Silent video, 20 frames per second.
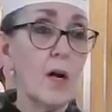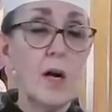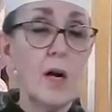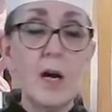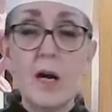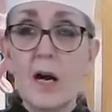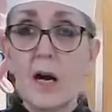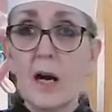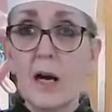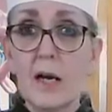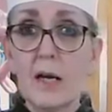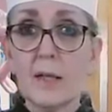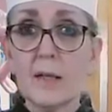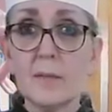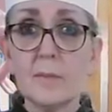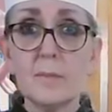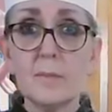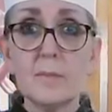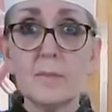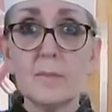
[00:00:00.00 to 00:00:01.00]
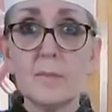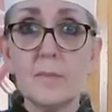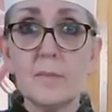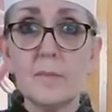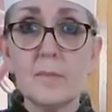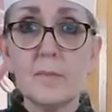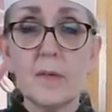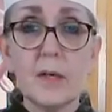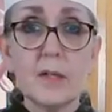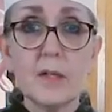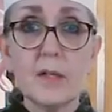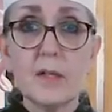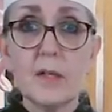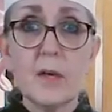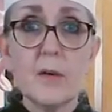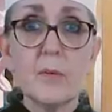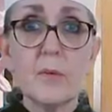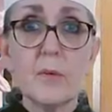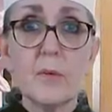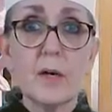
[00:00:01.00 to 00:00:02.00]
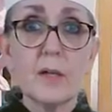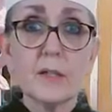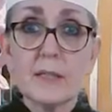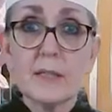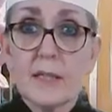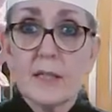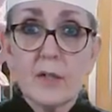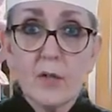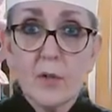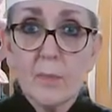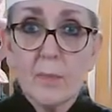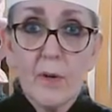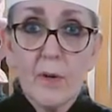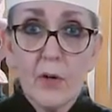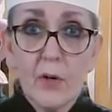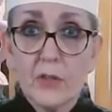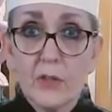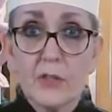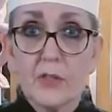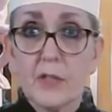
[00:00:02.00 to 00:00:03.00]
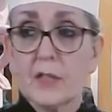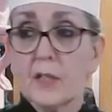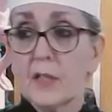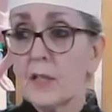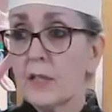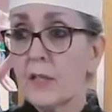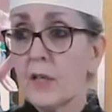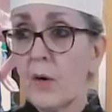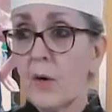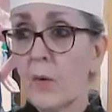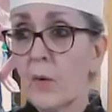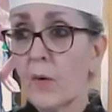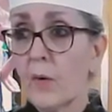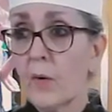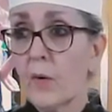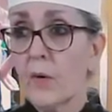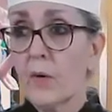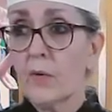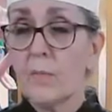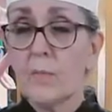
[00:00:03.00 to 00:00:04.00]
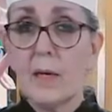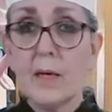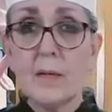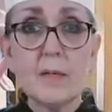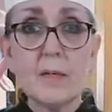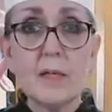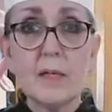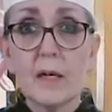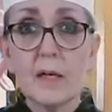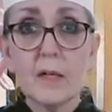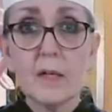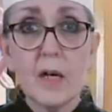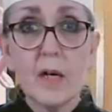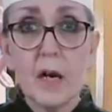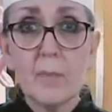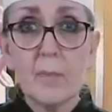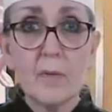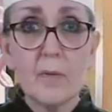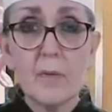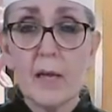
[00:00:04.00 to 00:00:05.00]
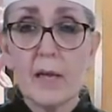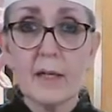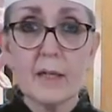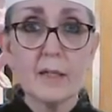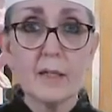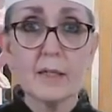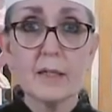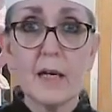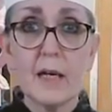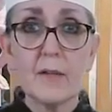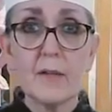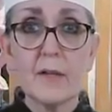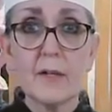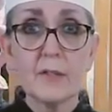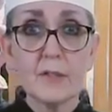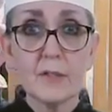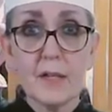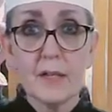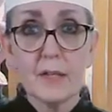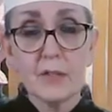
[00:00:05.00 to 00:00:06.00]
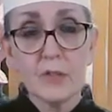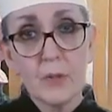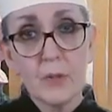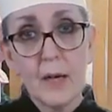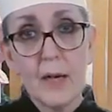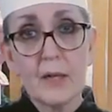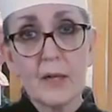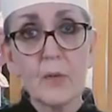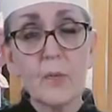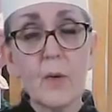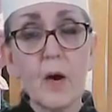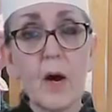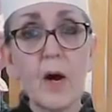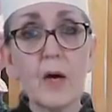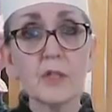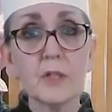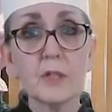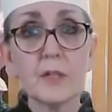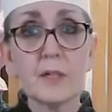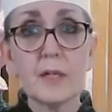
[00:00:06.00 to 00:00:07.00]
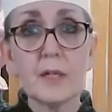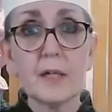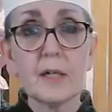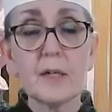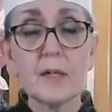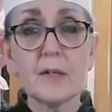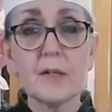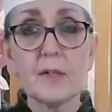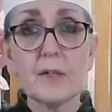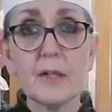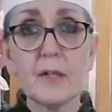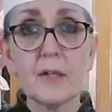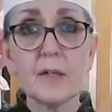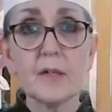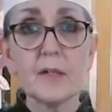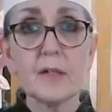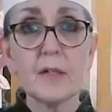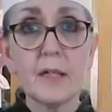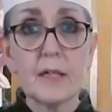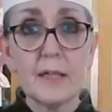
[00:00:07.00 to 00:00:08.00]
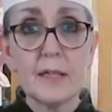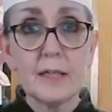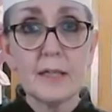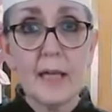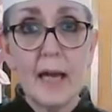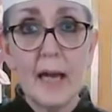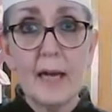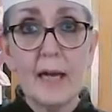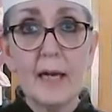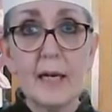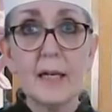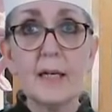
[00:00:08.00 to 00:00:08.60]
you know, a single person or maybe a couple, like I say, that's trying to watch their intake